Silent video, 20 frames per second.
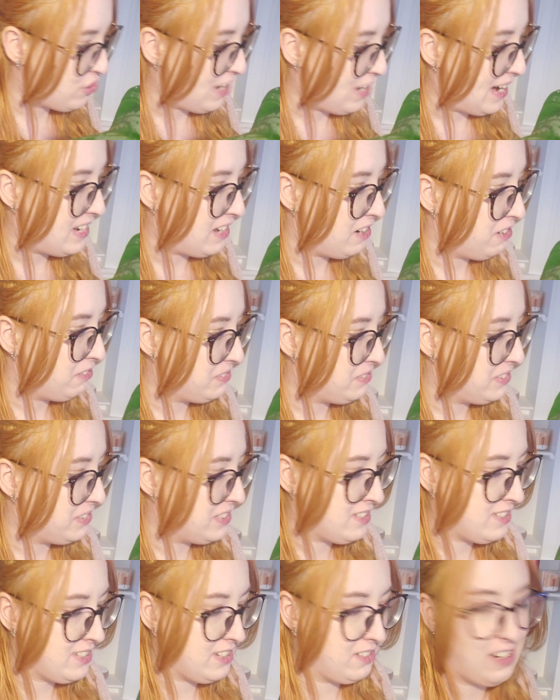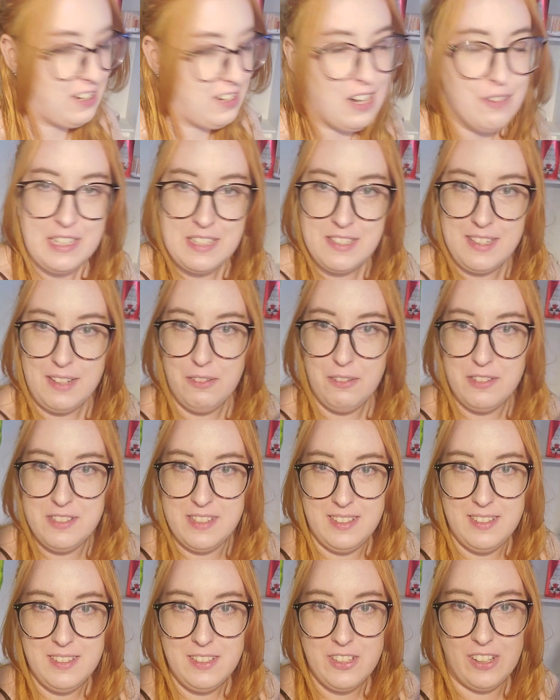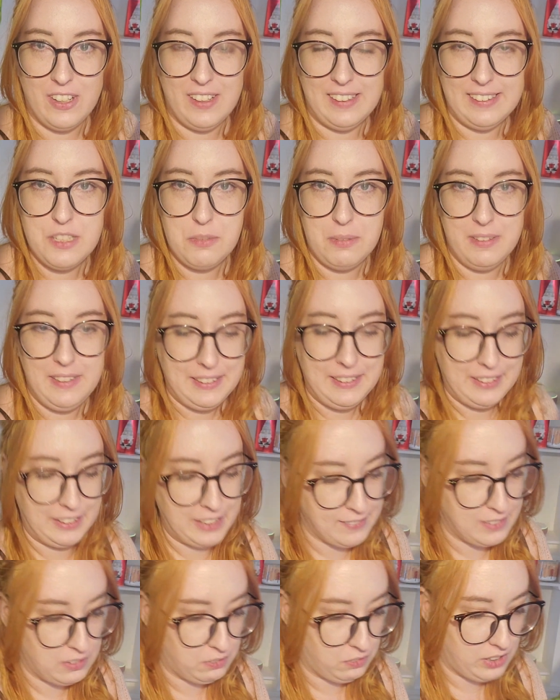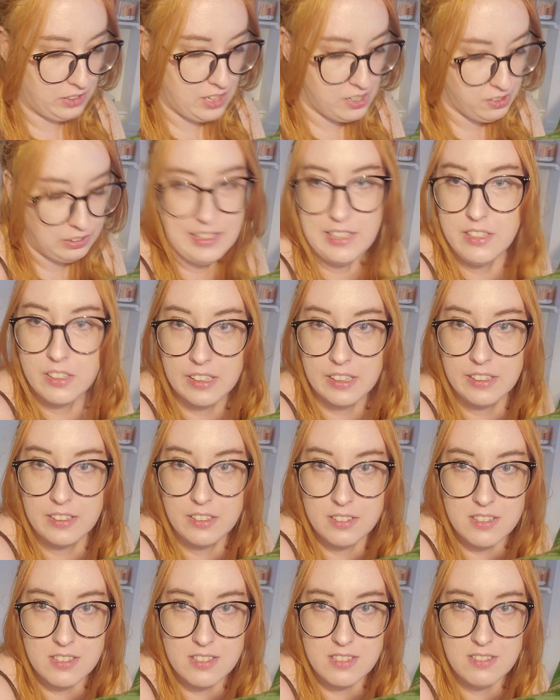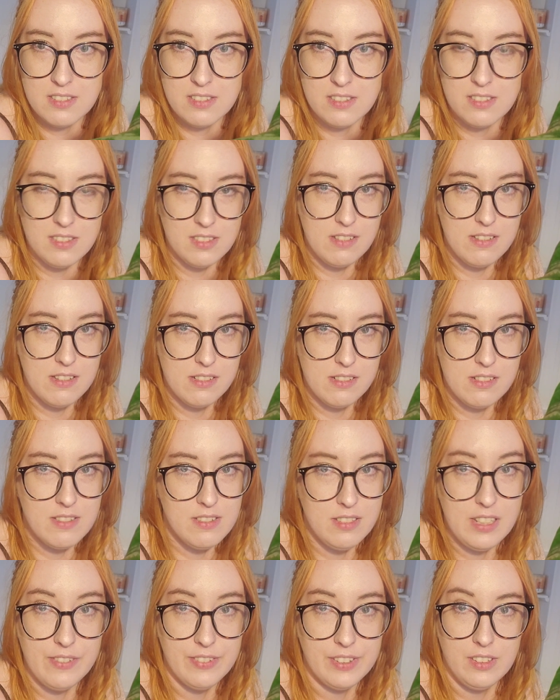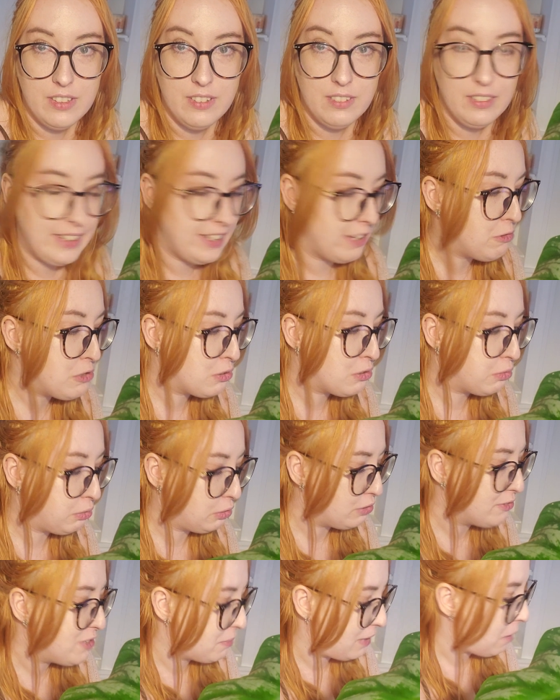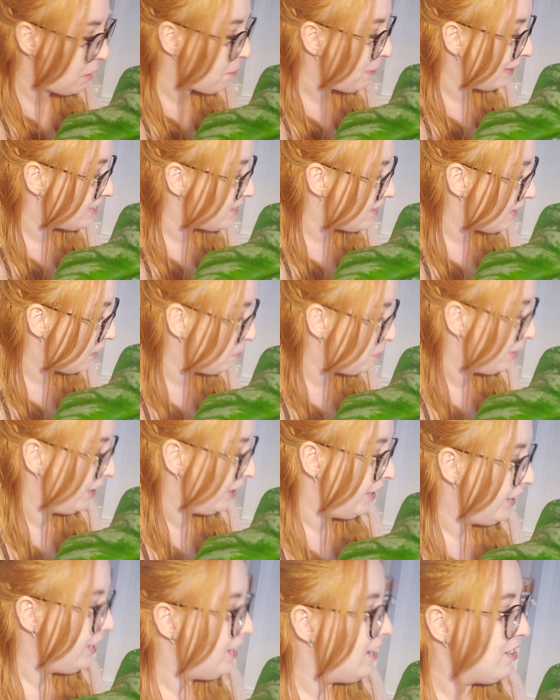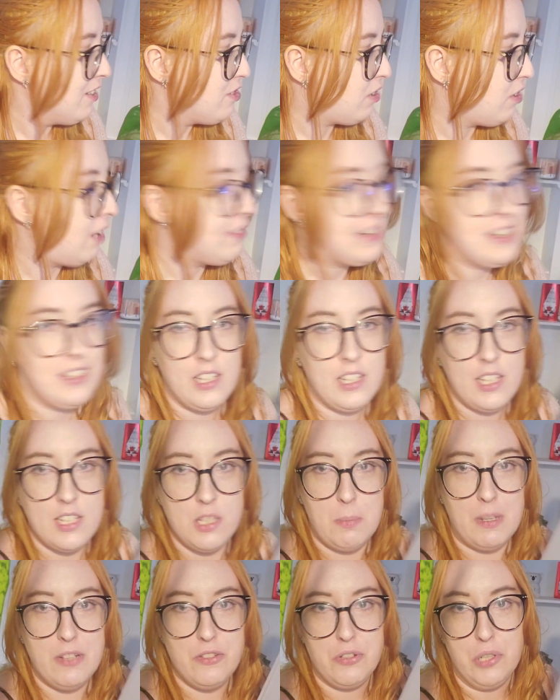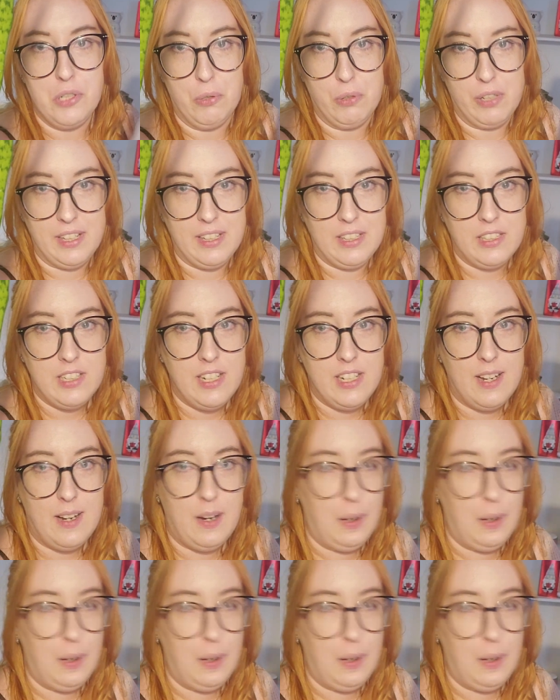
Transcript: dried out. The seal obviously wasn't good on this one. Like, the cover literally didn't even, like, it was loose when I picked it up. So obviously these bins are no good